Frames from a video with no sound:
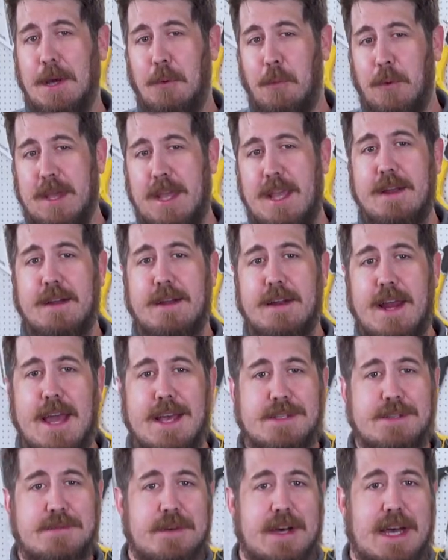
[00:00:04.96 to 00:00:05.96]
We here at
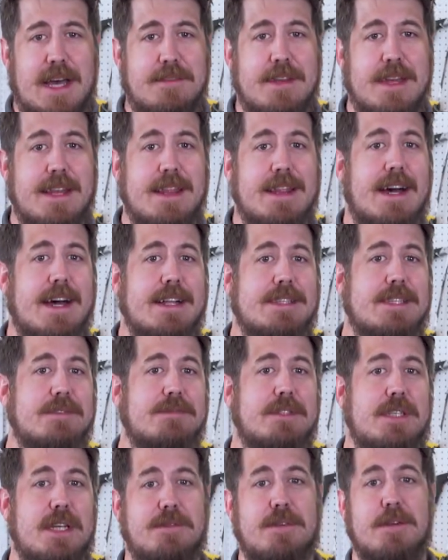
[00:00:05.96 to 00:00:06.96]
S five get lots
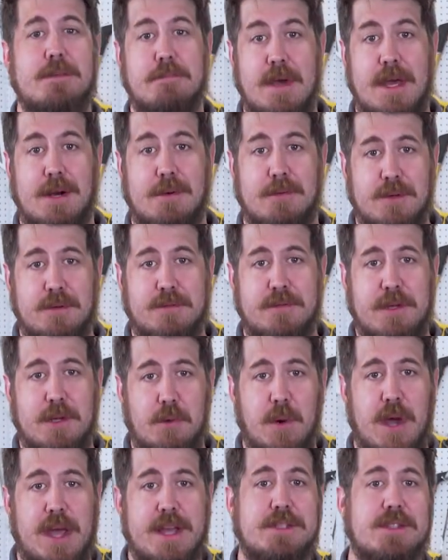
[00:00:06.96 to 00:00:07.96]
of different metal roofing
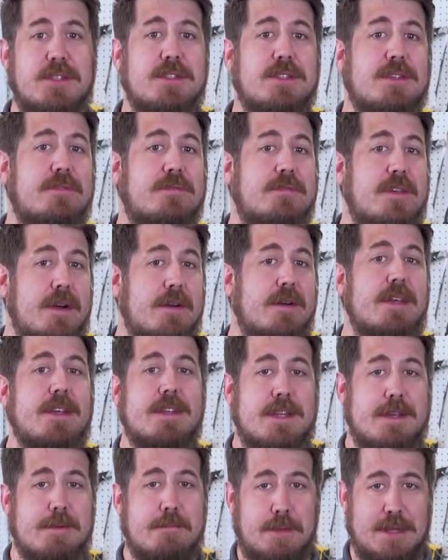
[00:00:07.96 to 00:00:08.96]
questions of
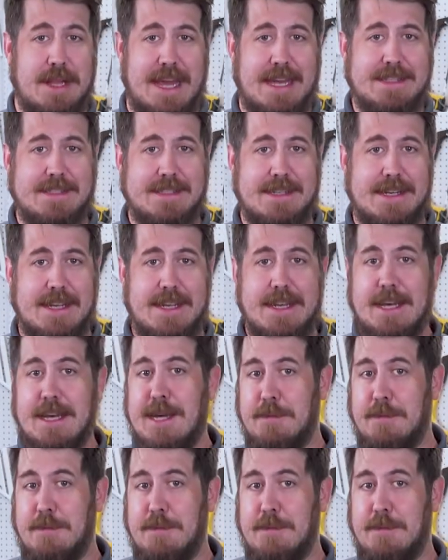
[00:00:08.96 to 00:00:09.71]
varying complexity,